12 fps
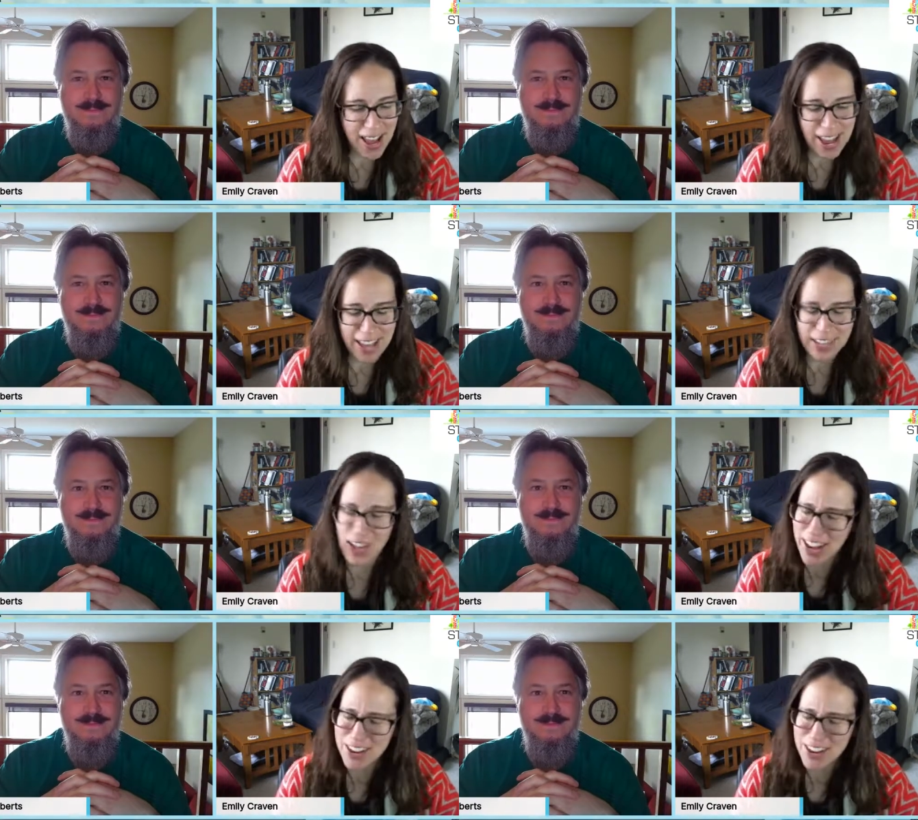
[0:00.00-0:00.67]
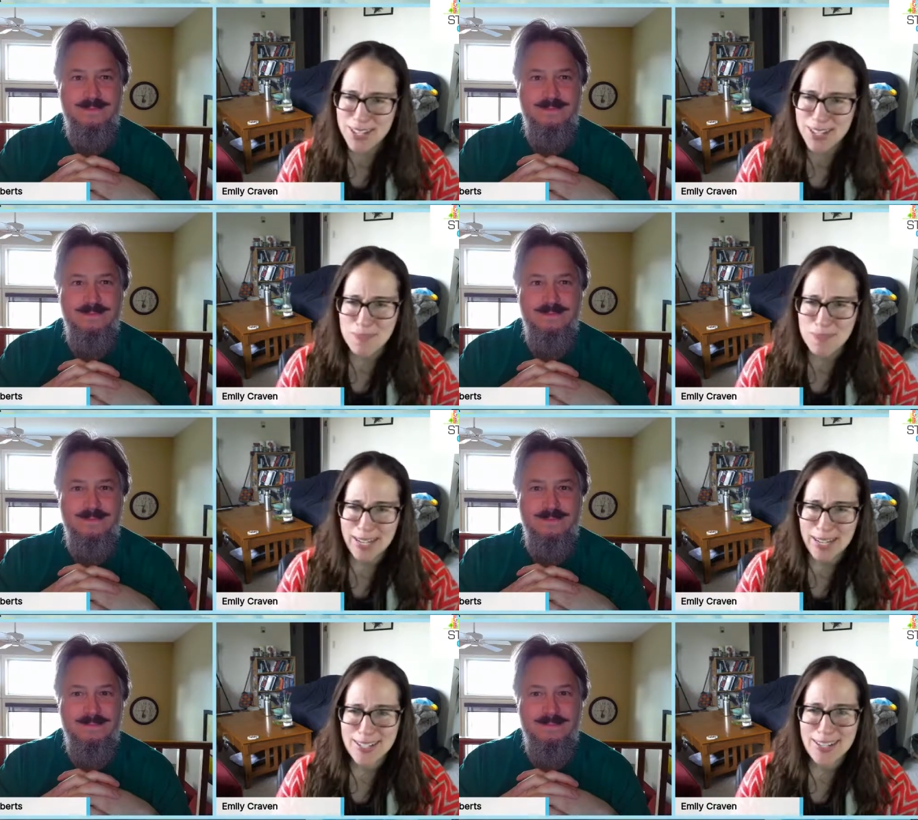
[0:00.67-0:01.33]
Speaker 1: had kind of
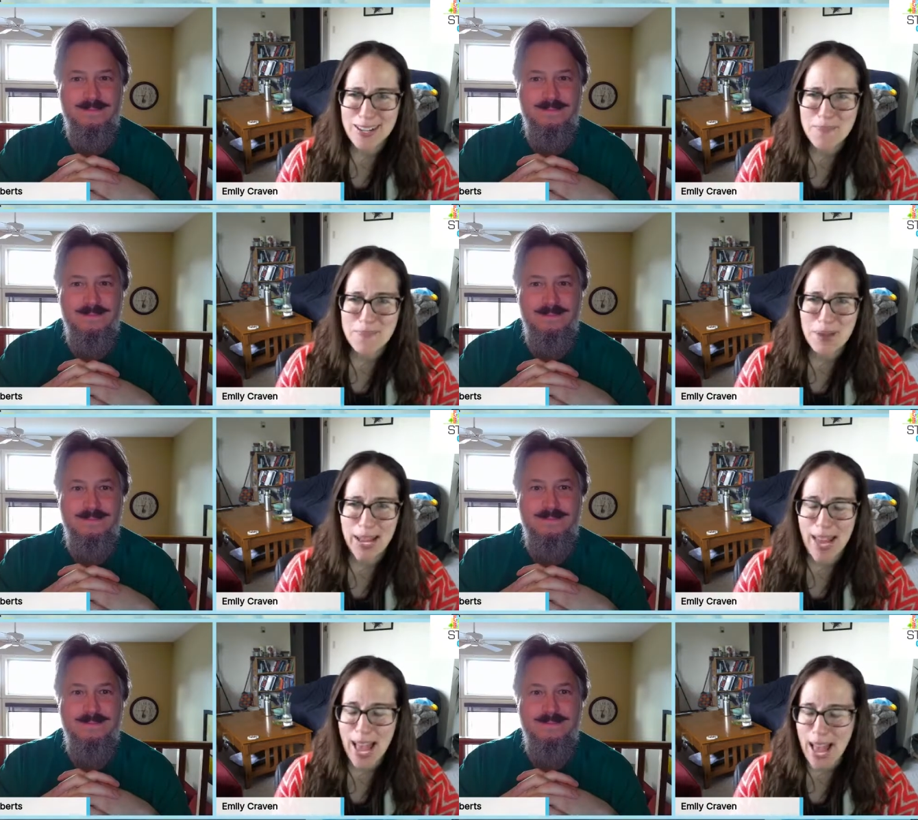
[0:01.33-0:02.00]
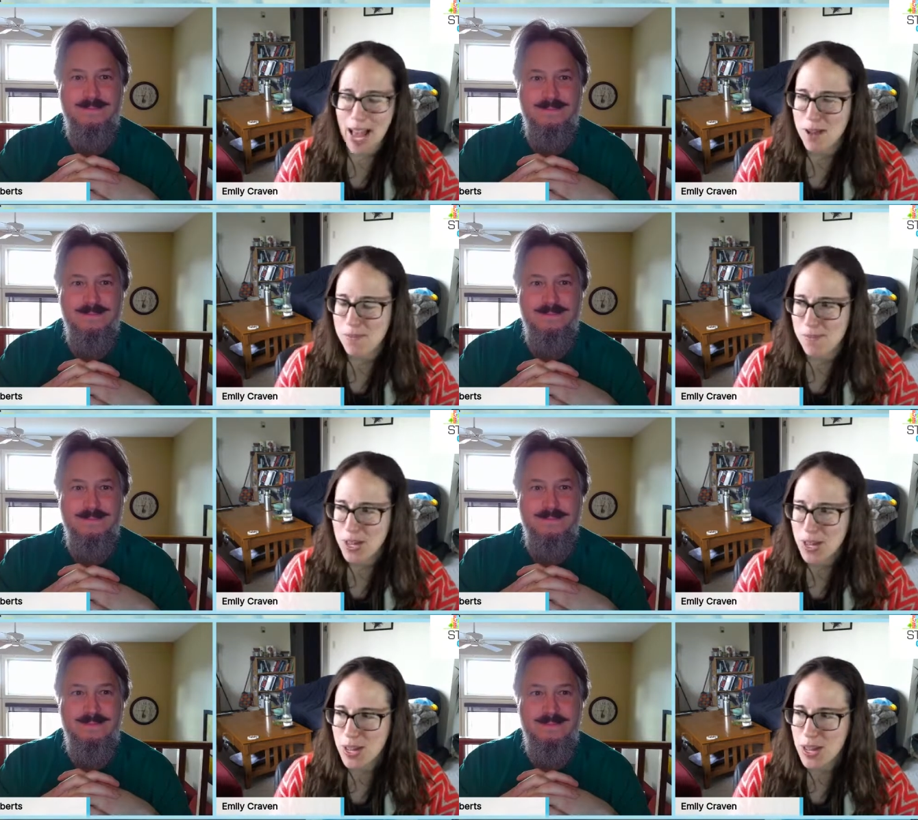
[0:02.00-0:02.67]
expected it, but um,
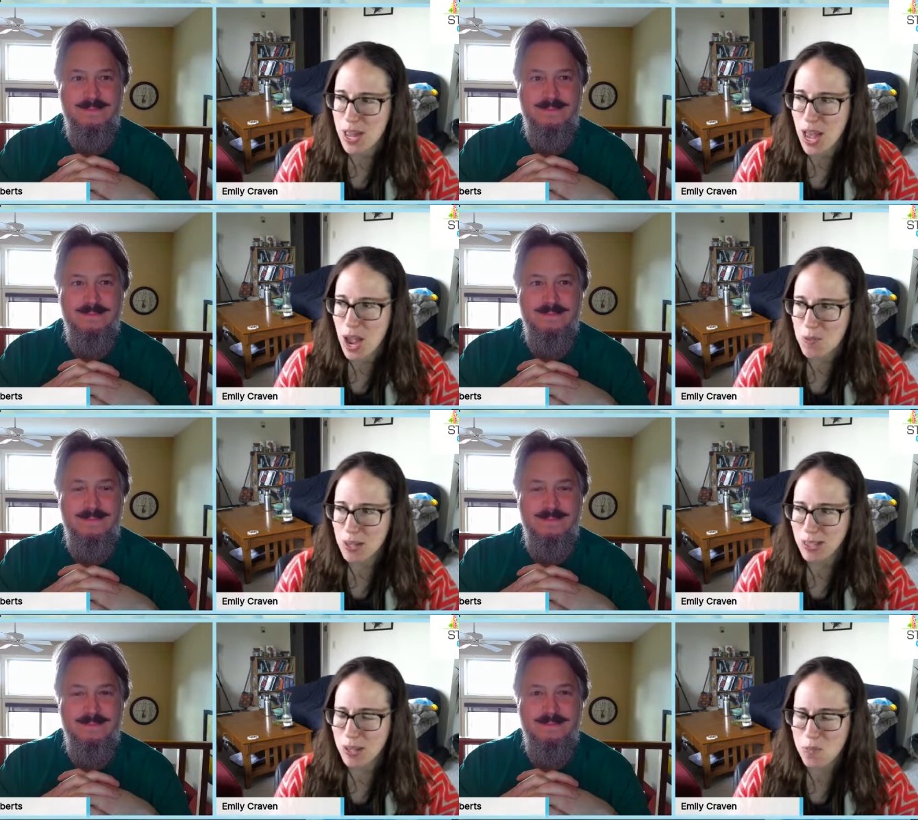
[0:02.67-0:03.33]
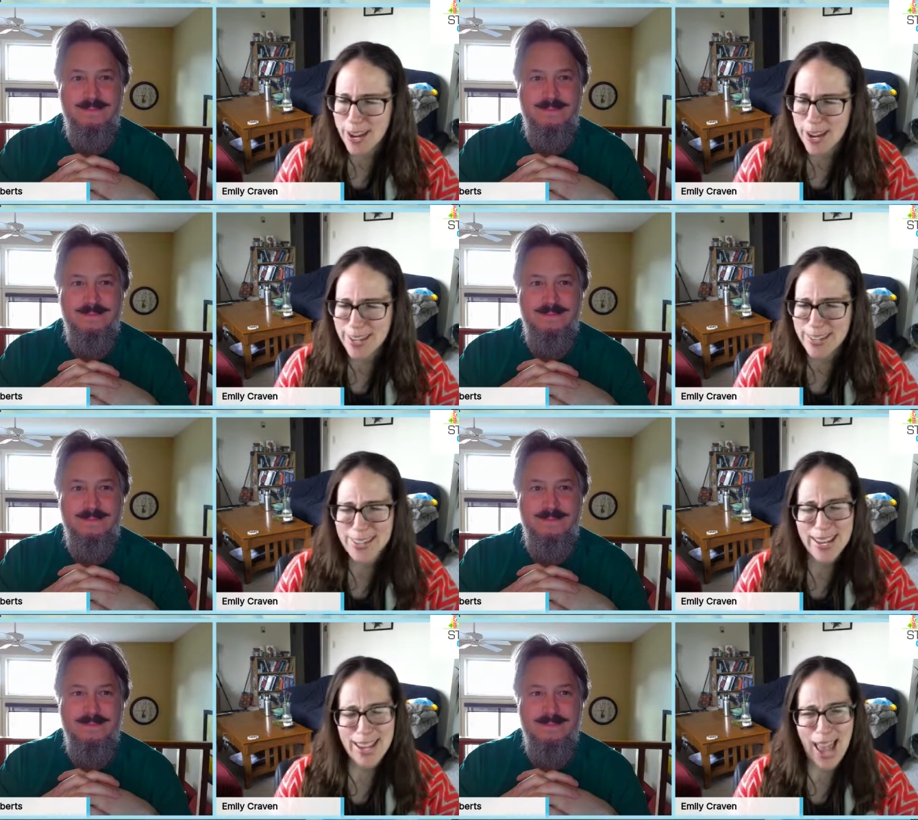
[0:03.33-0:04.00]
a really weird
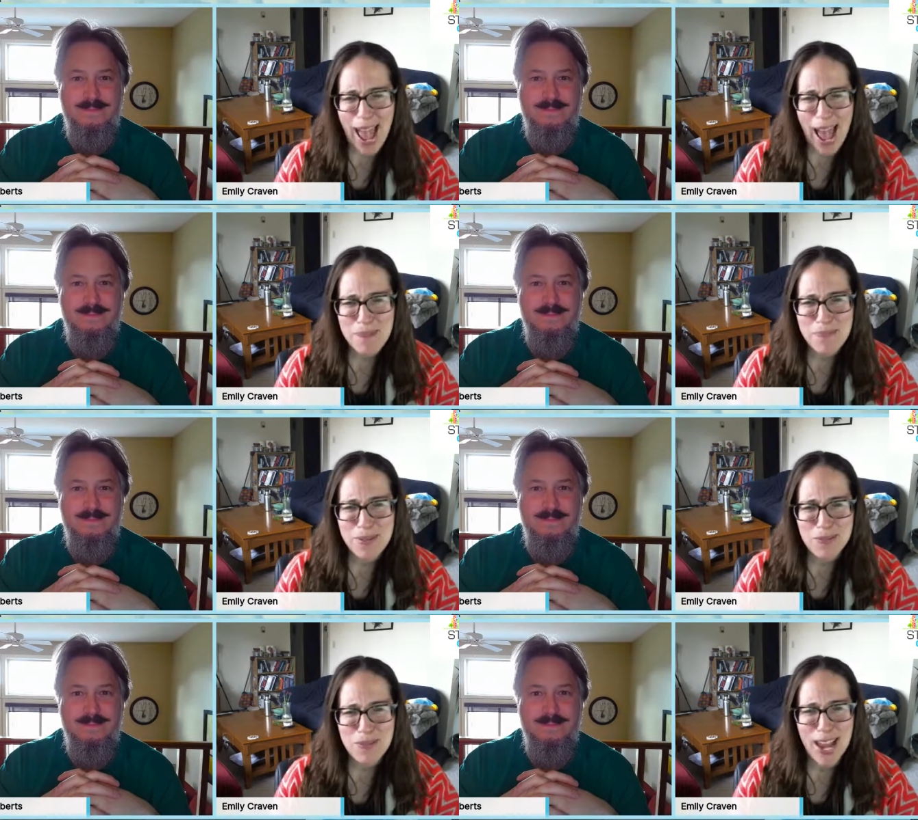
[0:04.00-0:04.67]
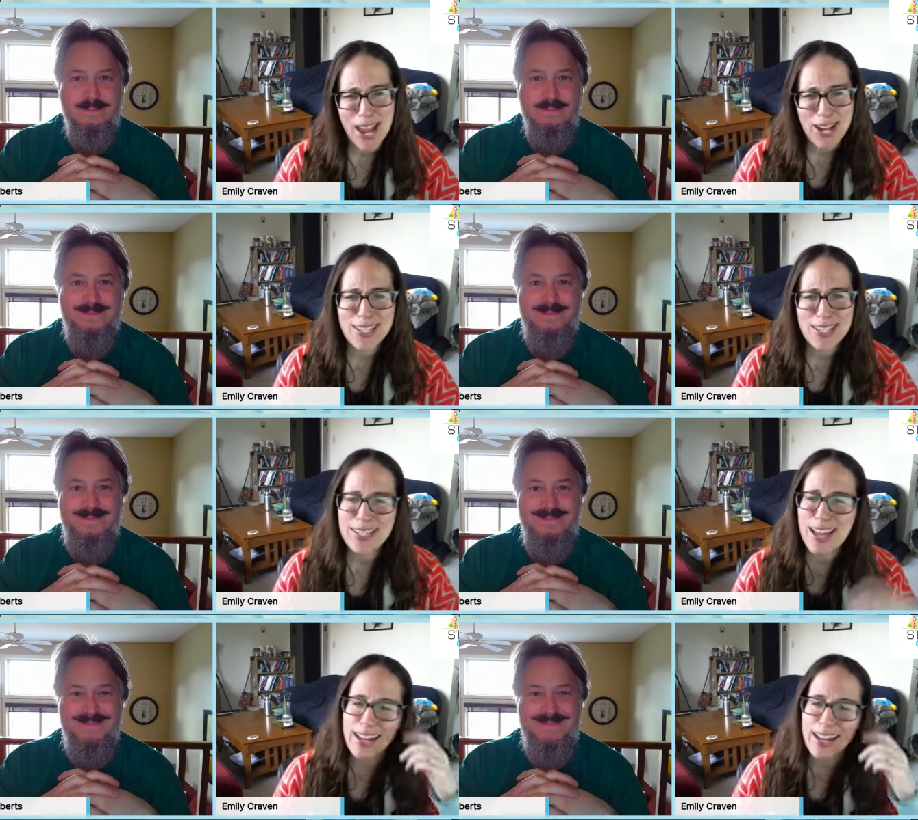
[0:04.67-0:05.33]
thing happened. We actually
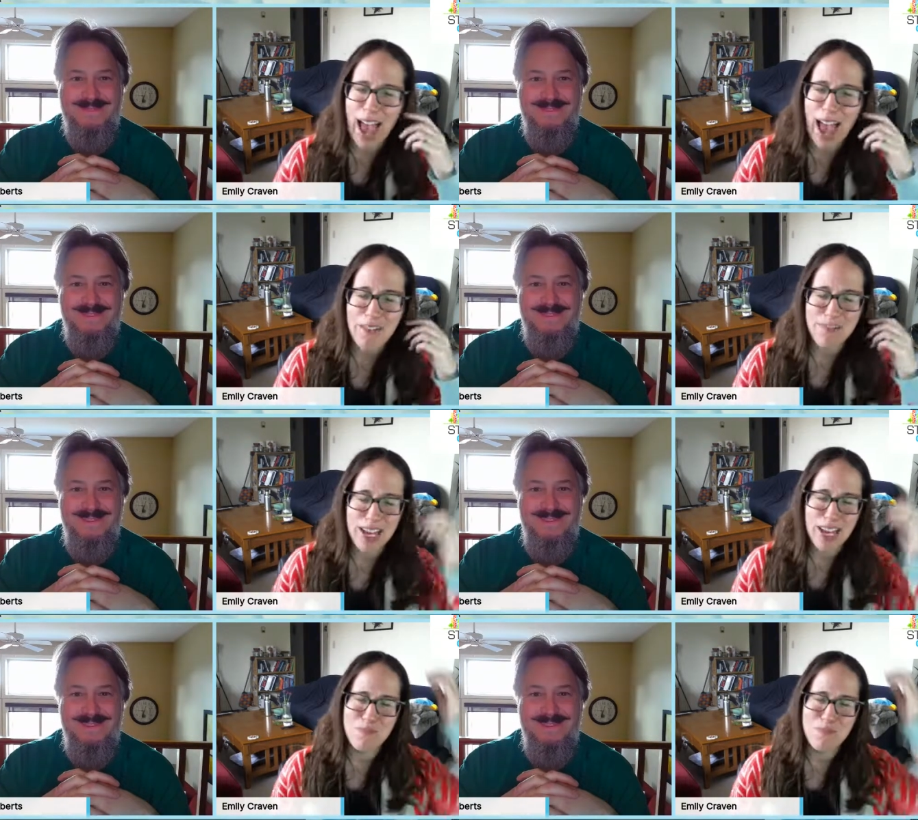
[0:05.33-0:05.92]
started having